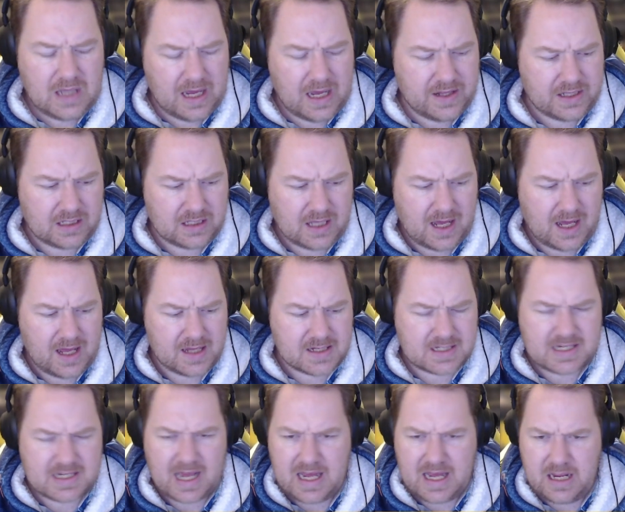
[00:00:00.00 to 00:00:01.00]
I think
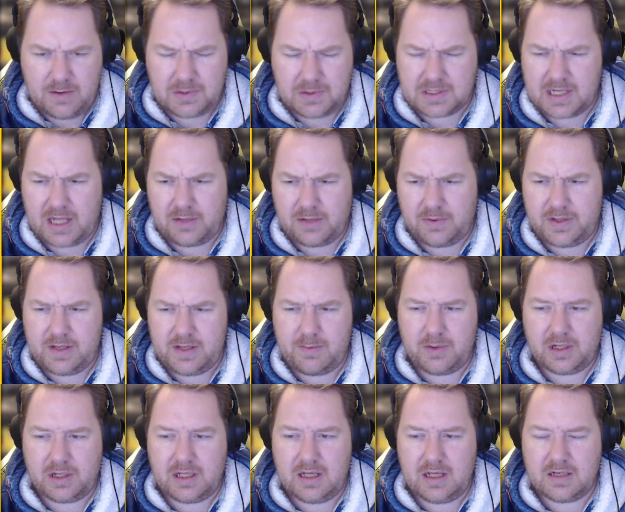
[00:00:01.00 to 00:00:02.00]
Stadia was another one they're
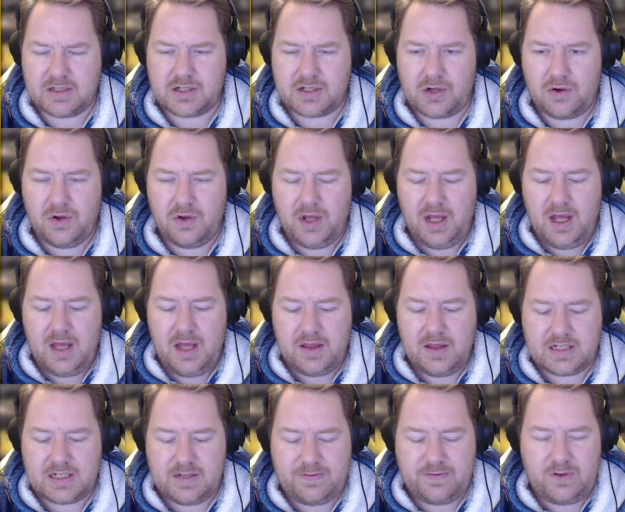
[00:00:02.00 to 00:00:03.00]
bringing in. So
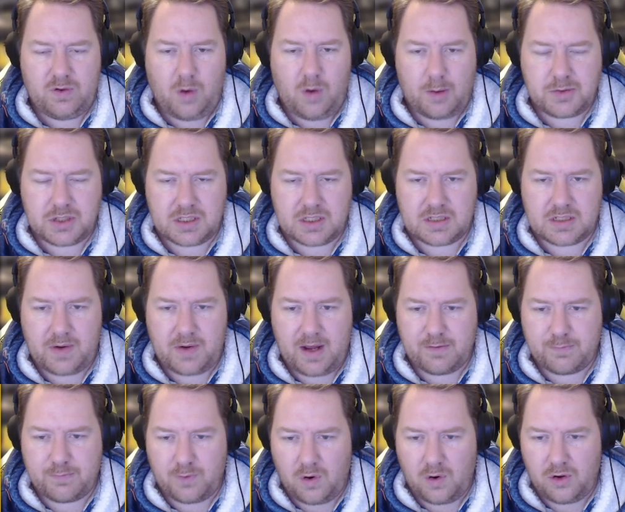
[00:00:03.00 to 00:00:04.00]
there's a few options
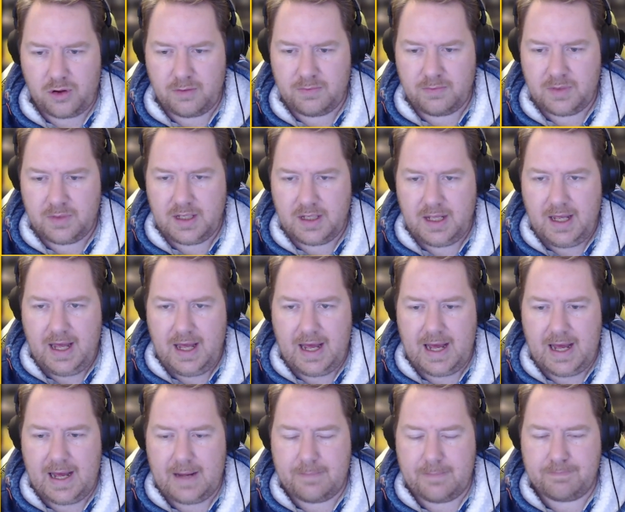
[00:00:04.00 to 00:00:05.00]
around for them.
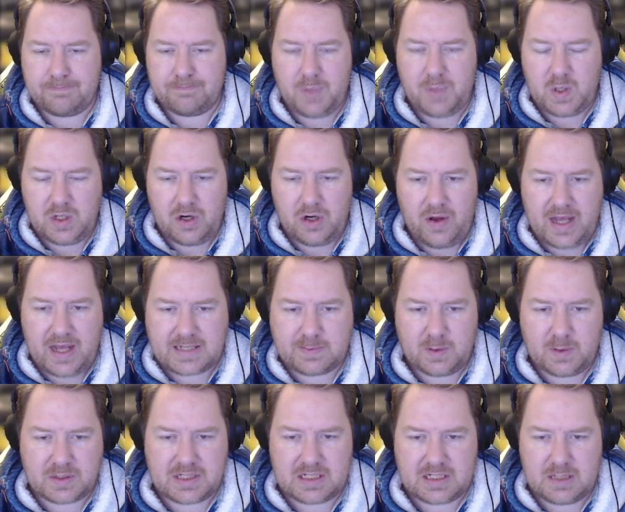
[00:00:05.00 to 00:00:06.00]
But
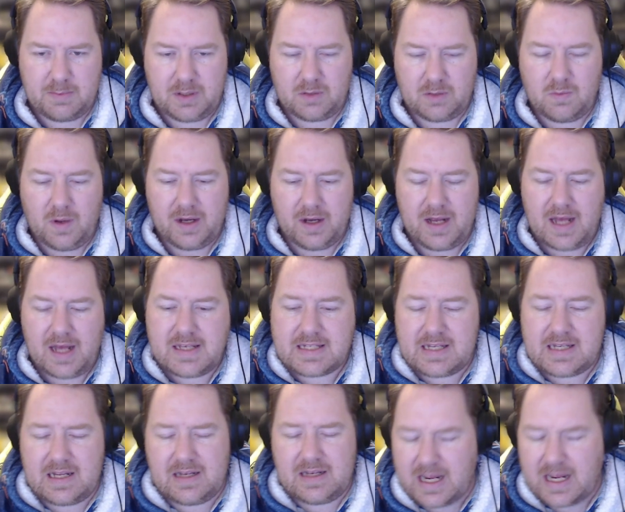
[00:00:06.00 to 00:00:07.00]
Xbox is the big one, and
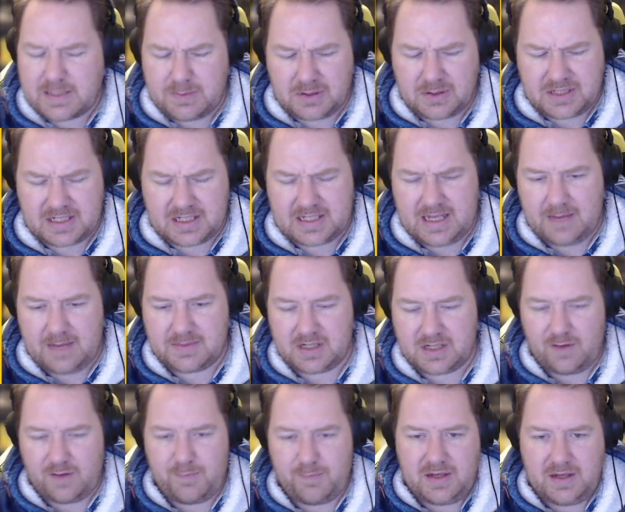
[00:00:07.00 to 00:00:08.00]
Xbox and
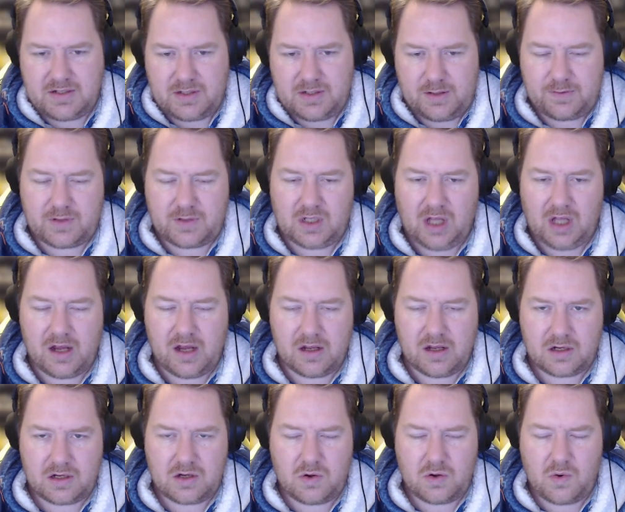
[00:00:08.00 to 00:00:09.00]
Samsung have been sort of quite
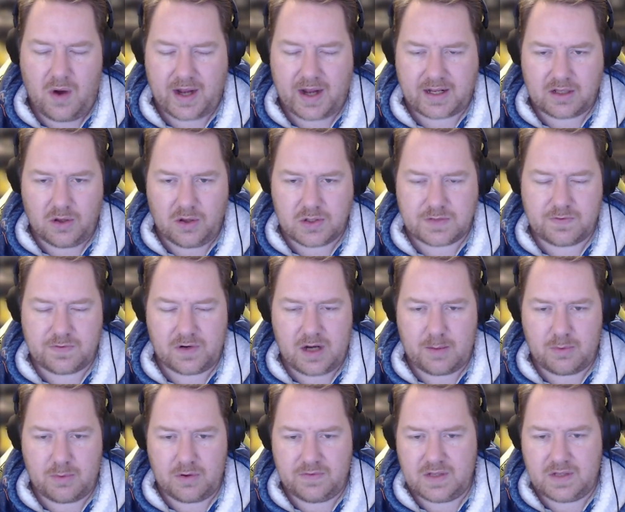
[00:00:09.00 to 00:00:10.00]
close for a
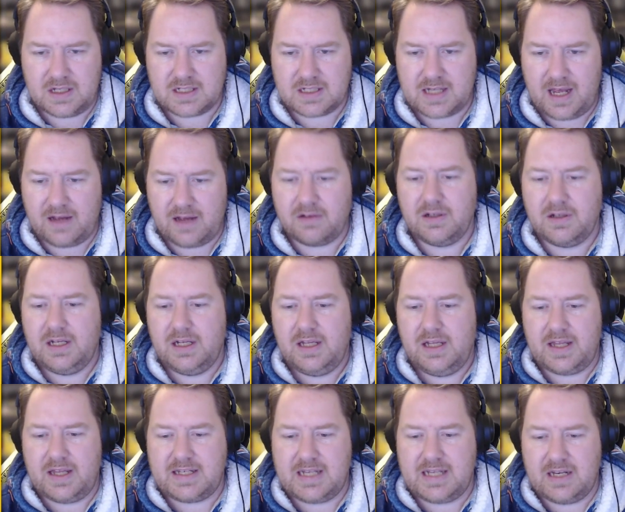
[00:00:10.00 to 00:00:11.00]
number of years now.
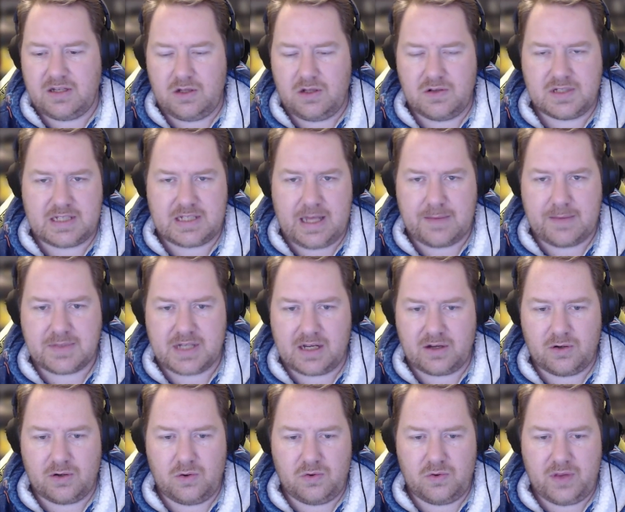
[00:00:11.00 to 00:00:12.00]
They tend to use
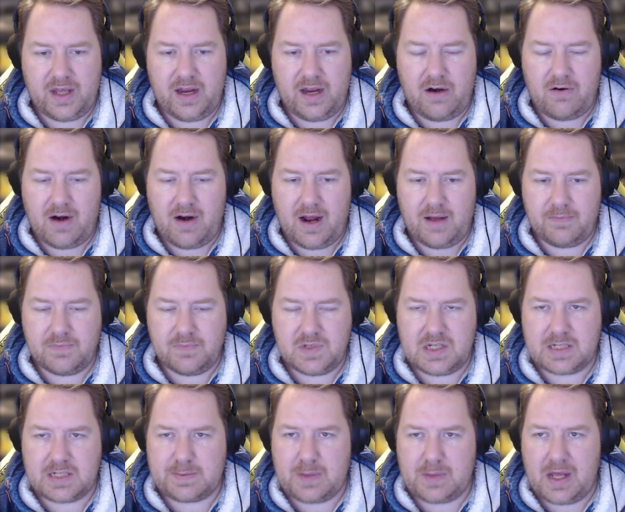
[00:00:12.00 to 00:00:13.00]
Samsung in all their
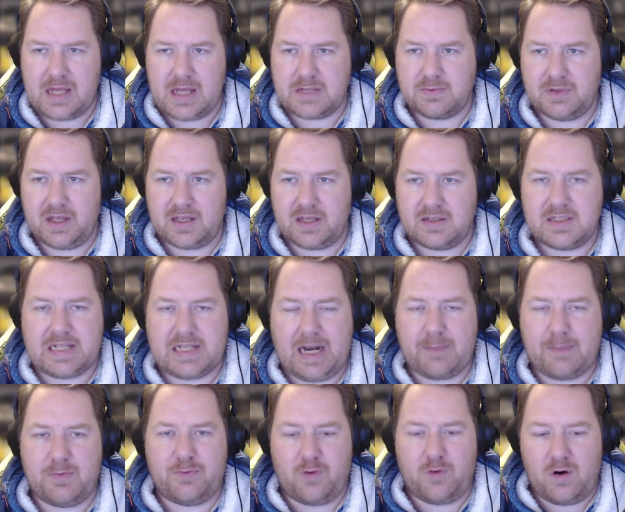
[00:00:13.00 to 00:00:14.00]
displays when they set
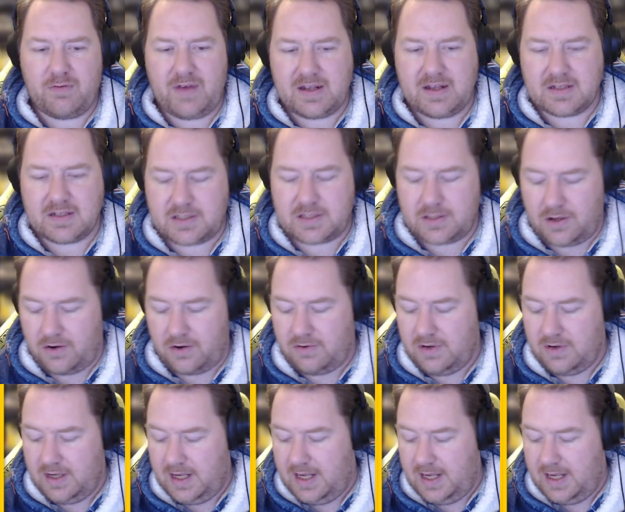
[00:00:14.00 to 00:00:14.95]
up for events. So